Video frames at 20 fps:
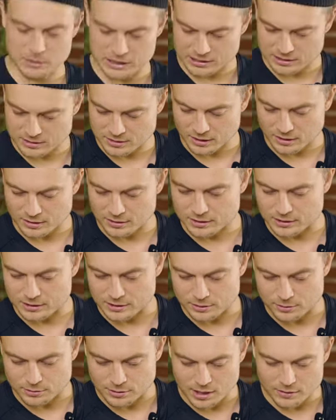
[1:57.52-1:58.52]
means suddenly
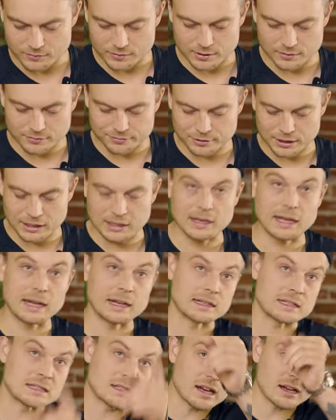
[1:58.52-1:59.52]
you have a friend
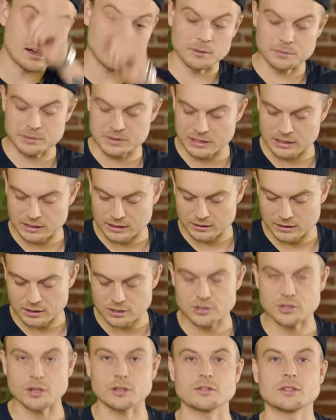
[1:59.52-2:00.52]
like Jacob sitting
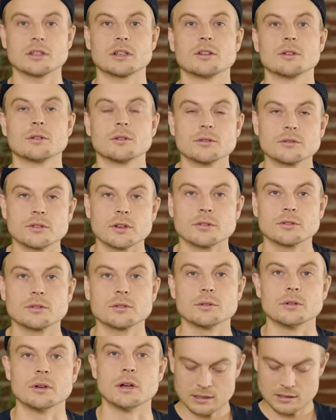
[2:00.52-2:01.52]
there touching your new
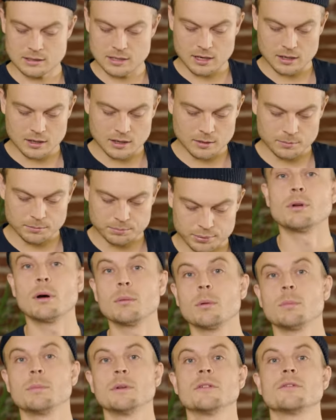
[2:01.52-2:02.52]
tattoo. And Jacob
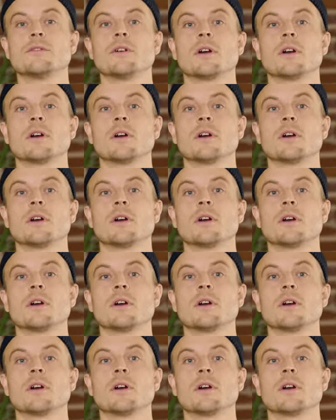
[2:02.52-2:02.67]
probably